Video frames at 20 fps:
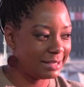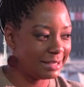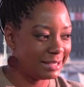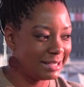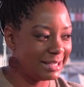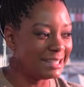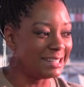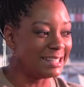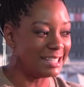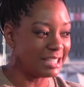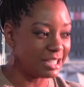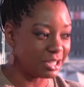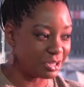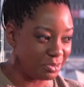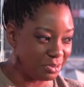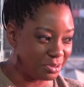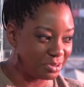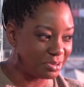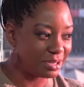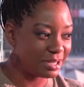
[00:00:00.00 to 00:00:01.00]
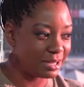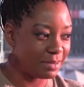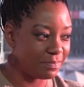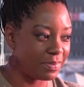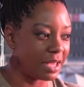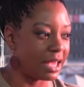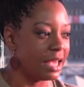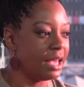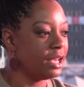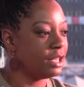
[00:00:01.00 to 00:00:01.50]
This is also
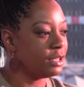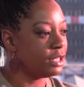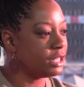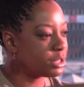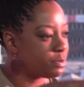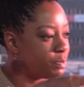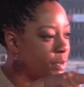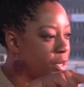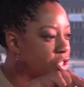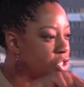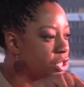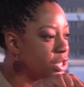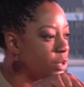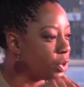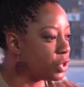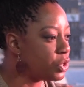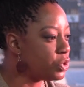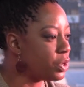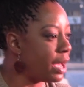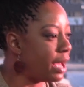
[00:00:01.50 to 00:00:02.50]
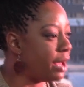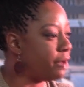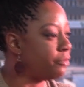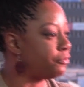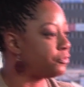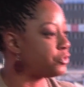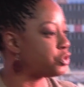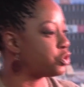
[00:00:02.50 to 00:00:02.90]
something, especially when you have